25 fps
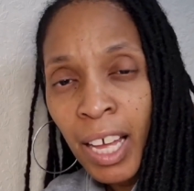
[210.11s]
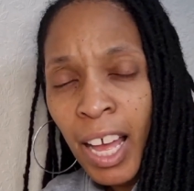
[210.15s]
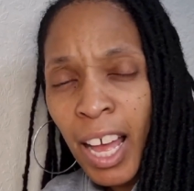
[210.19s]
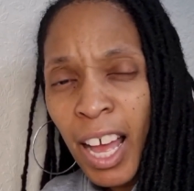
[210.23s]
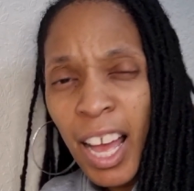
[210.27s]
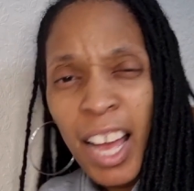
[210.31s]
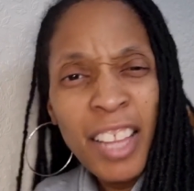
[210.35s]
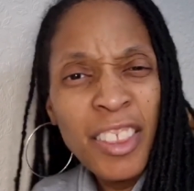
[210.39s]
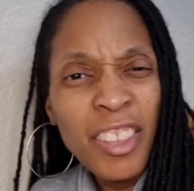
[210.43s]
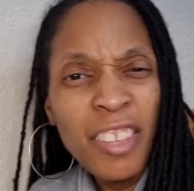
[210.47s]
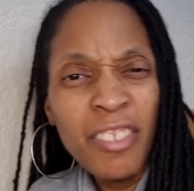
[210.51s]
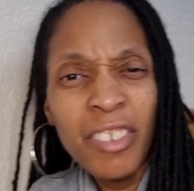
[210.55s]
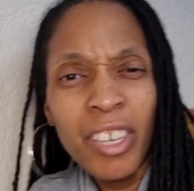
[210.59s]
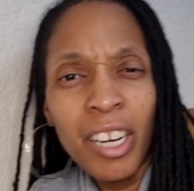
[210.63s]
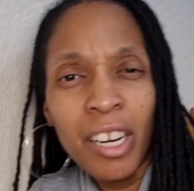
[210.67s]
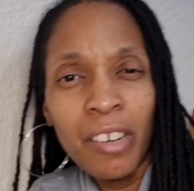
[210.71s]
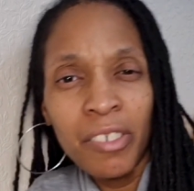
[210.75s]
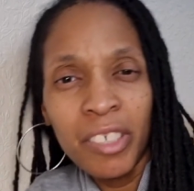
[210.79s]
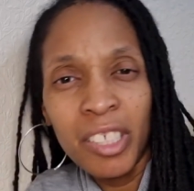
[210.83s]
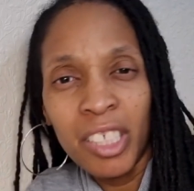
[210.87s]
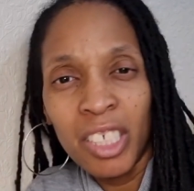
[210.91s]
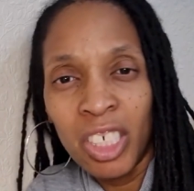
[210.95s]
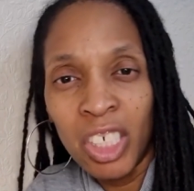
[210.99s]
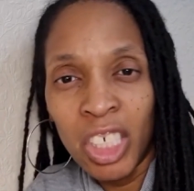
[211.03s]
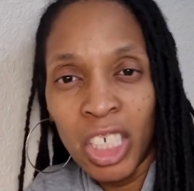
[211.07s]
And there are
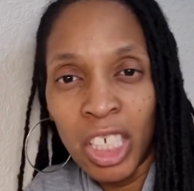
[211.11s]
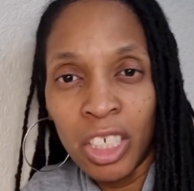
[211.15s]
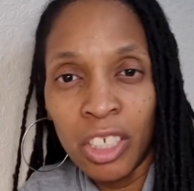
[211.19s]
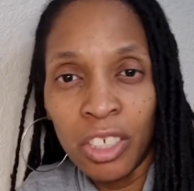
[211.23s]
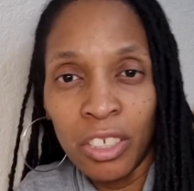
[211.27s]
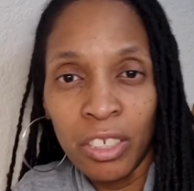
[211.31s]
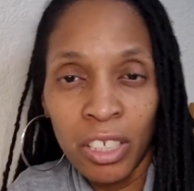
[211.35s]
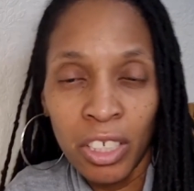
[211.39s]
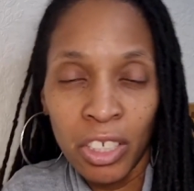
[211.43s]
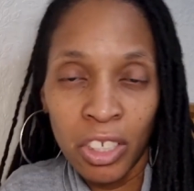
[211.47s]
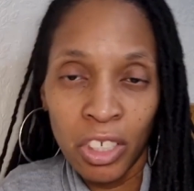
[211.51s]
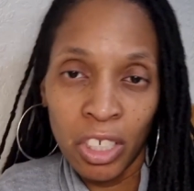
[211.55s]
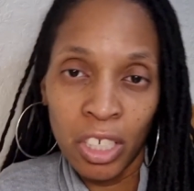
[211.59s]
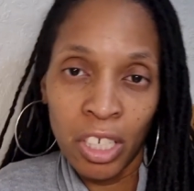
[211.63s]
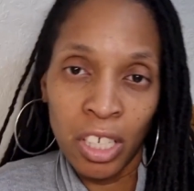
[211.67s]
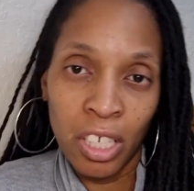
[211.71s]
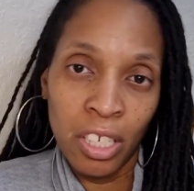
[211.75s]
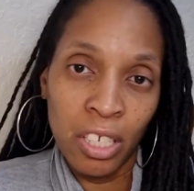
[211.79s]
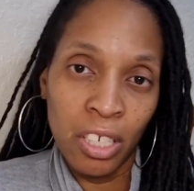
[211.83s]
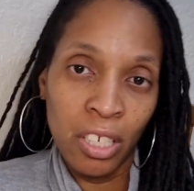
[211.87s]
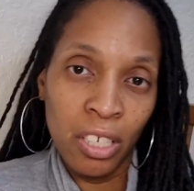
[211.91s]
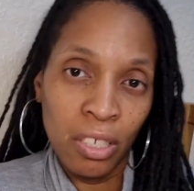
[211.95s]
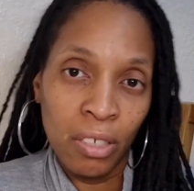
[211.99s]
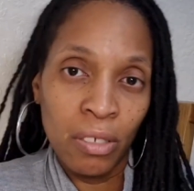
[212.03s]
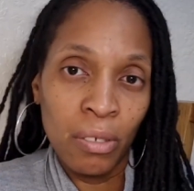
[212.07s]
other schedulers you can
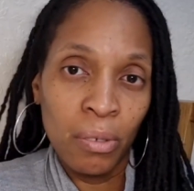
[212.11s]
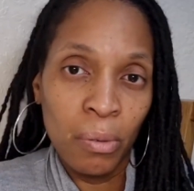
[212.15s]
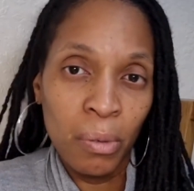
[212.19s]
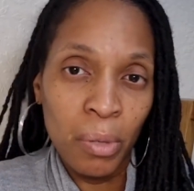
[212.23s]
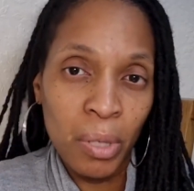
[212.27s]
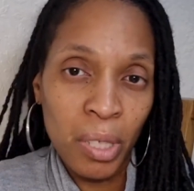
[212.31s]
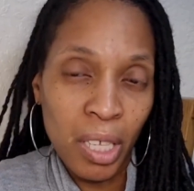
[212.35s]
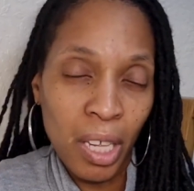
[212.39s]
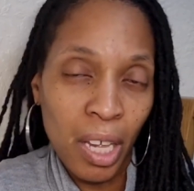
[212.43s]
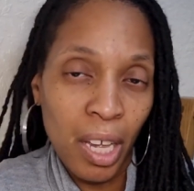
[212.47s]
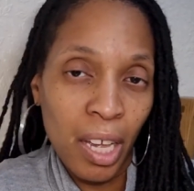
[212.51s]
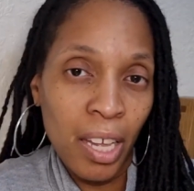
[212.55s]
use.